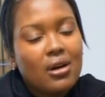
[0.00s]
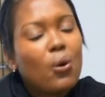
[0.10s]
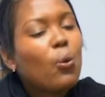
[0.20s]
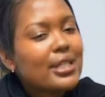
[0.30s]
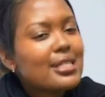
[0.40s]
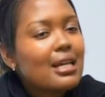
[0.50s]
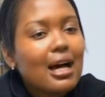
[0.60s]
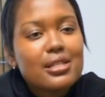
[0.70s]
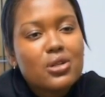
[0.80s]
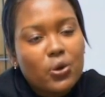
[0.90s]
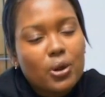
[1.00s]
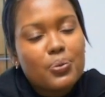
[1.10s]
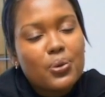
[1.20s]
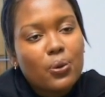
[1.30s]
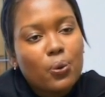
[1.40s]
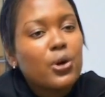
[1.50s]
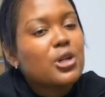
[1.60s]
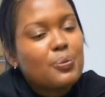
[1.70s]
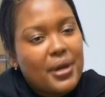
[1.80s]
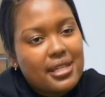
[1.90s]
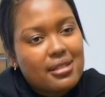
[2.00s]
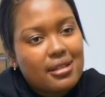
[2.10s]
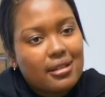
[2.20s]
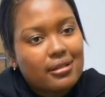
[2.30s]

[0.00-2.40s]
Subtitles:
What size group works best?